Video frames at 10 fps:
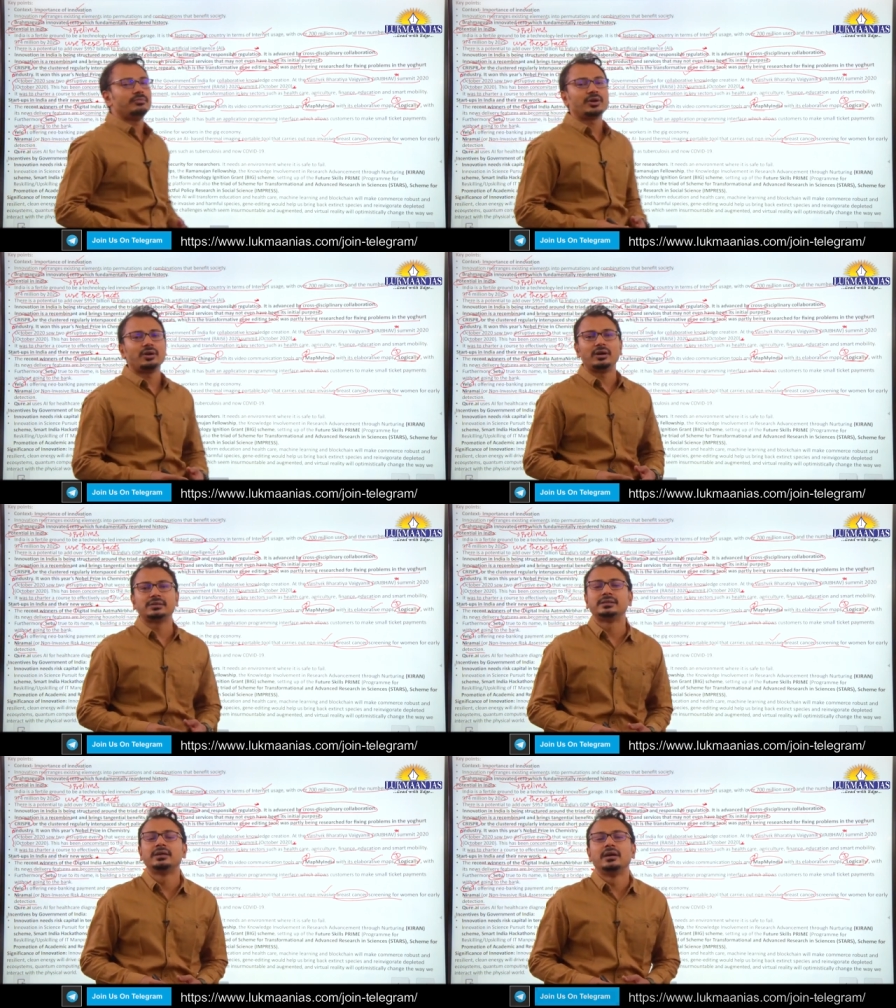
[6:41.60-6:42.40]
because
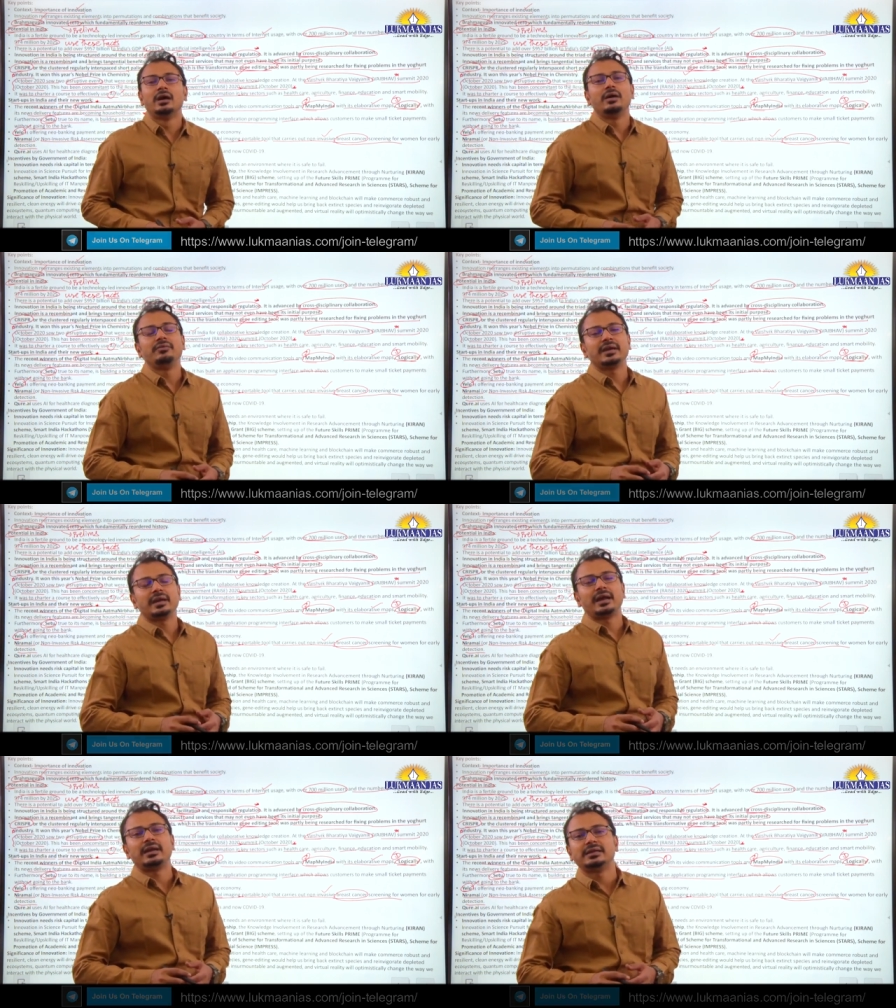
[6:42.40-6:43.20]
we
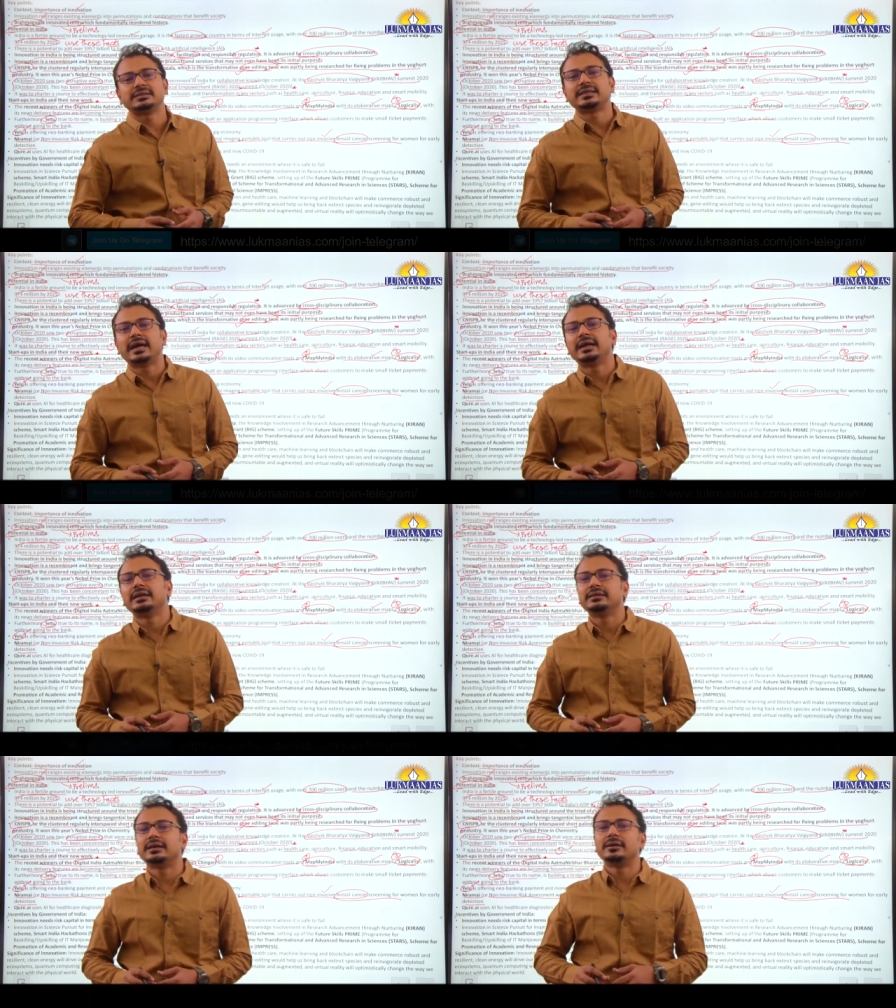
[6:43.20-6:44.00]
can
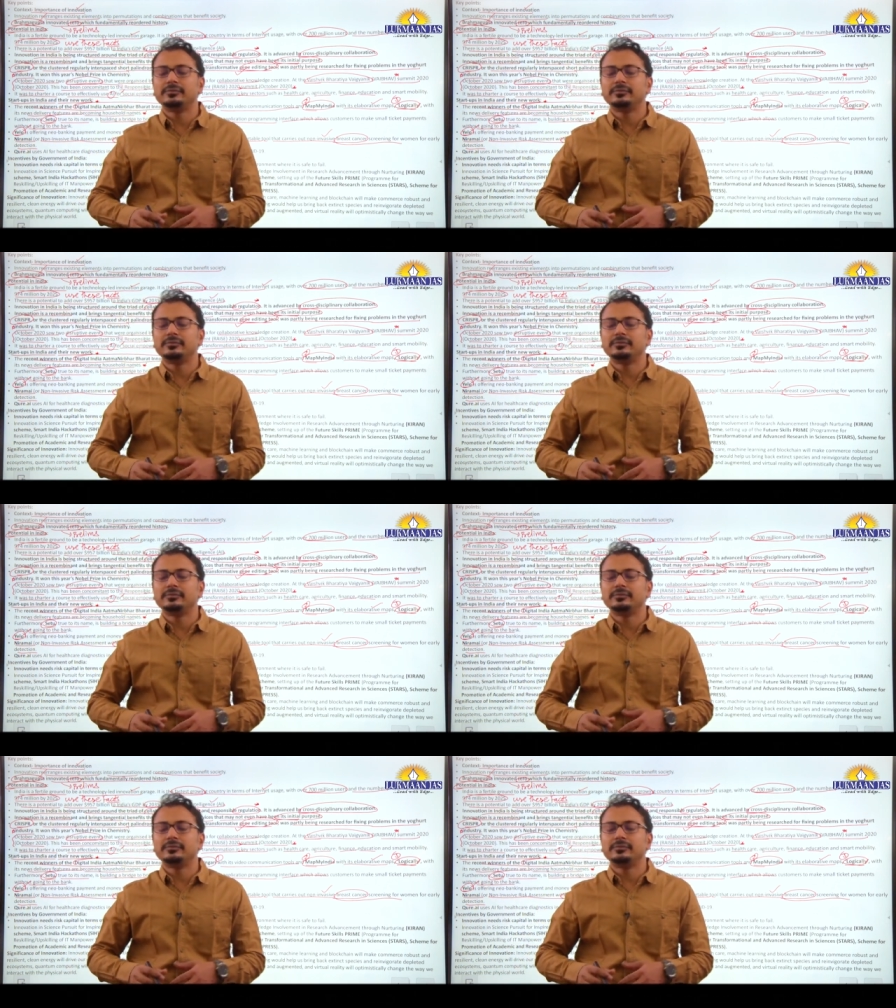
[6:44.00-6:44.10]
understand the